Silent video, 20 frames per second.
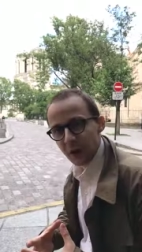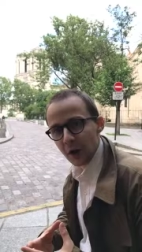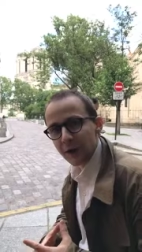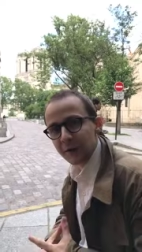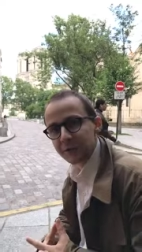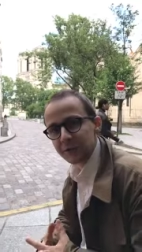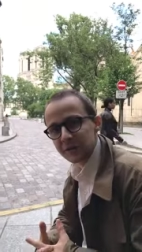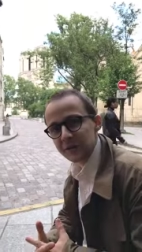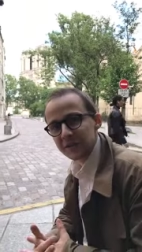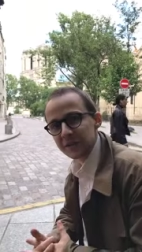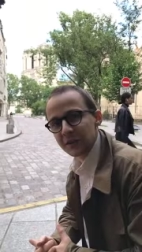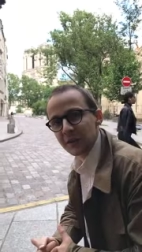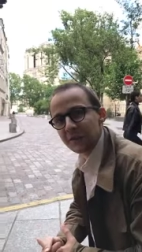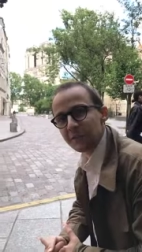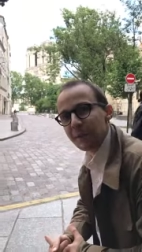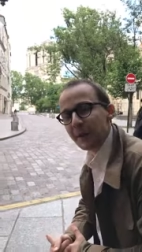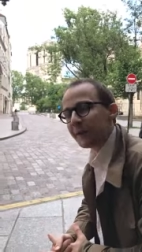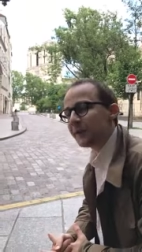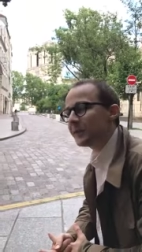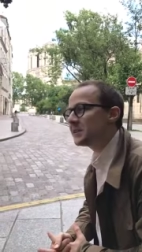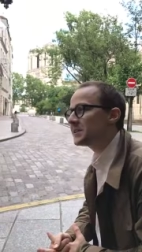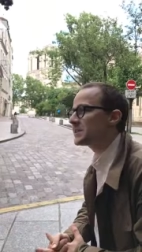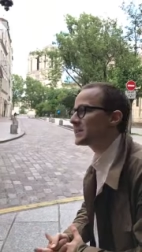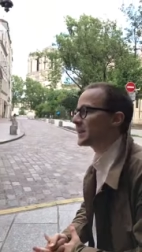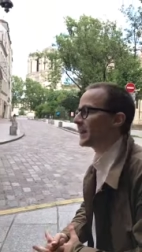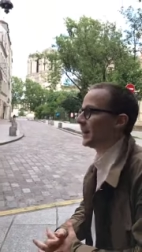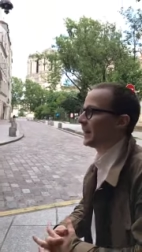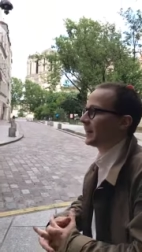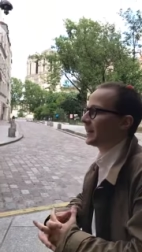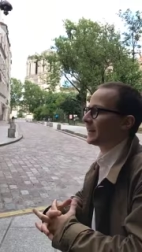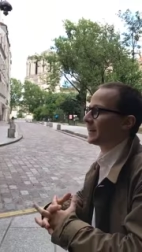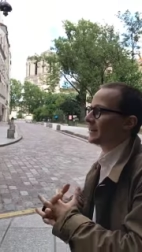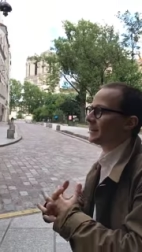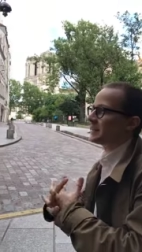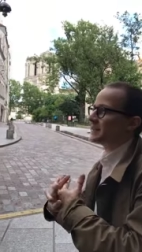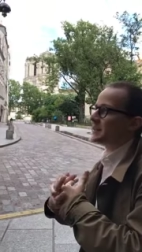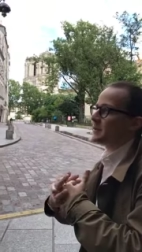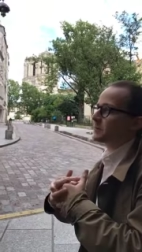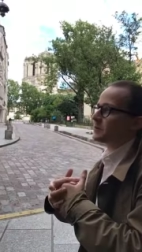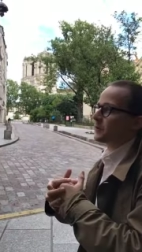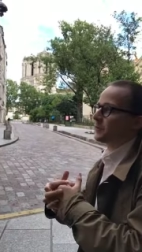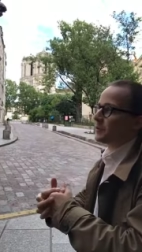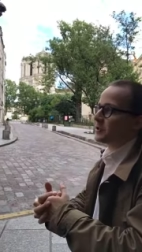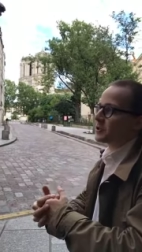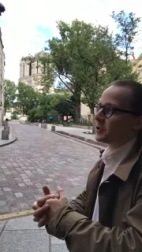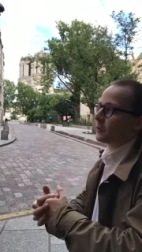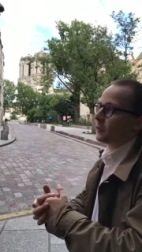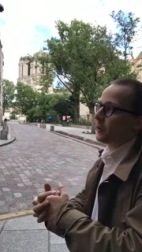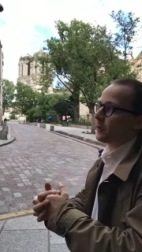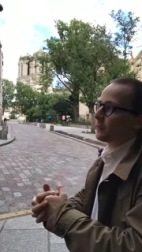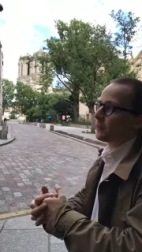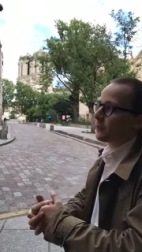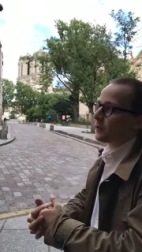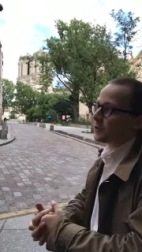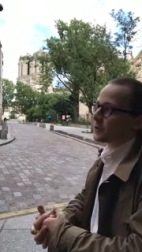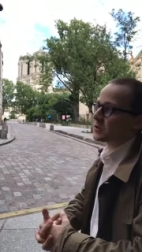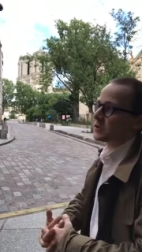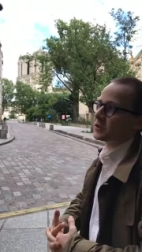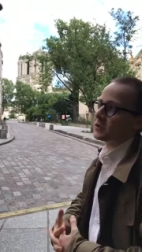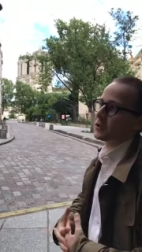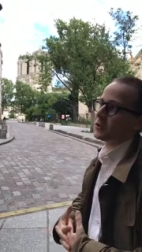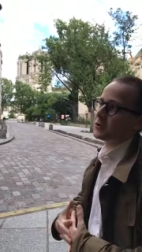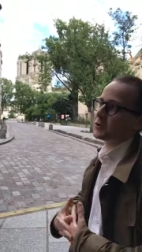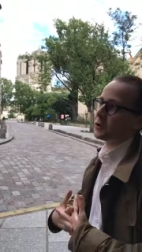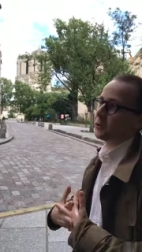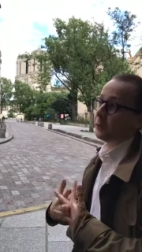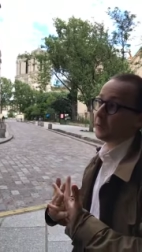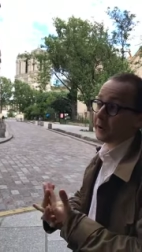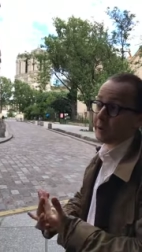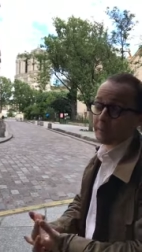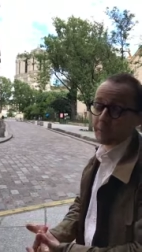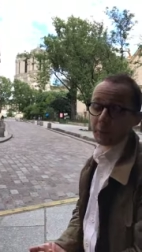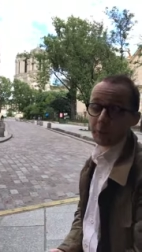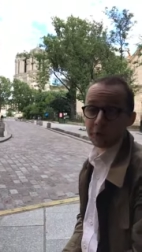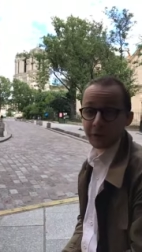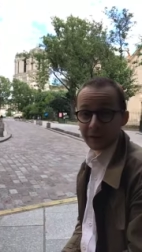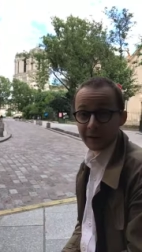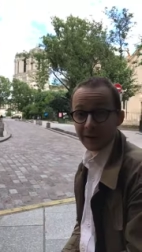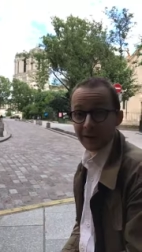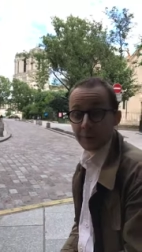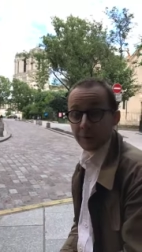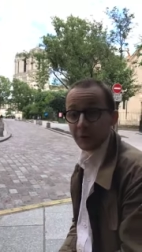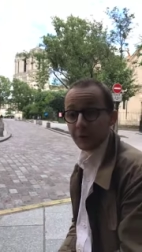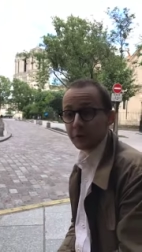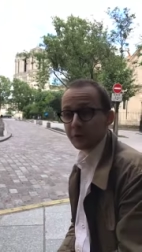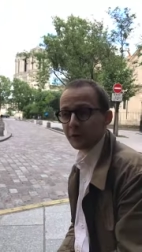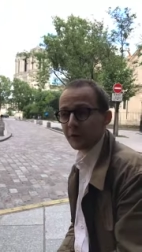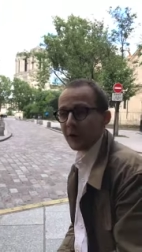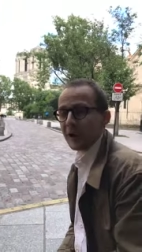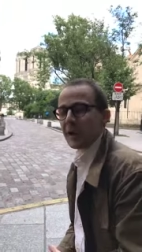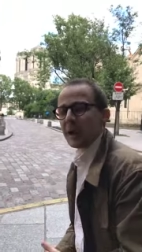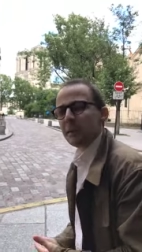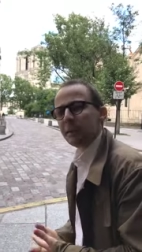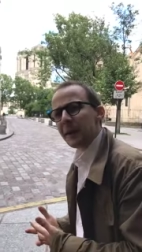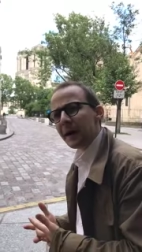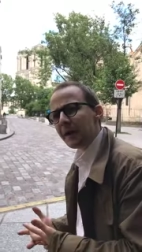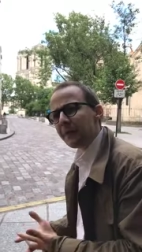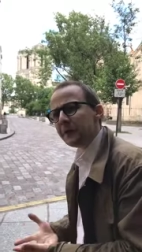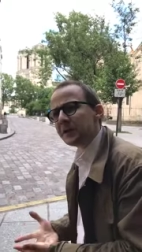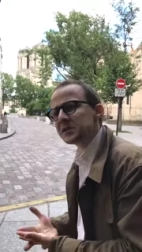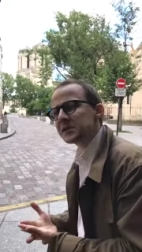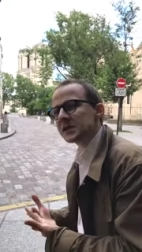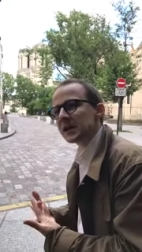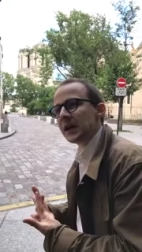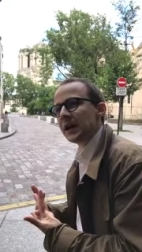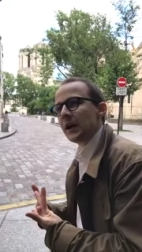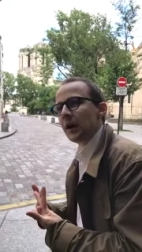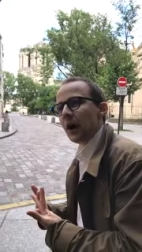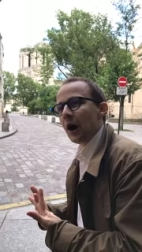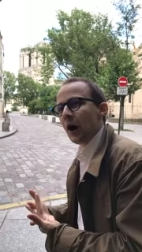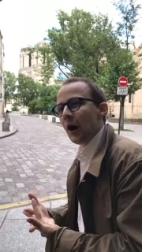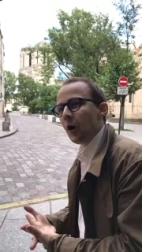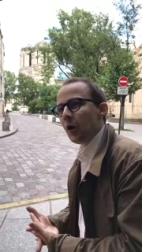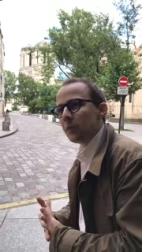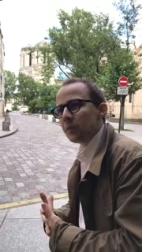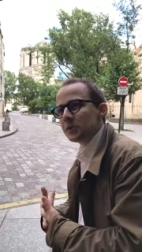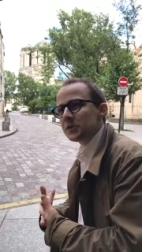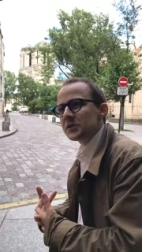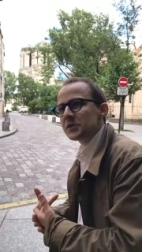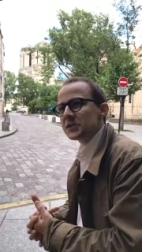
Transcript: of the city of Paris. And like in terms of history of France, it's also a really important neighborhood. Paris almost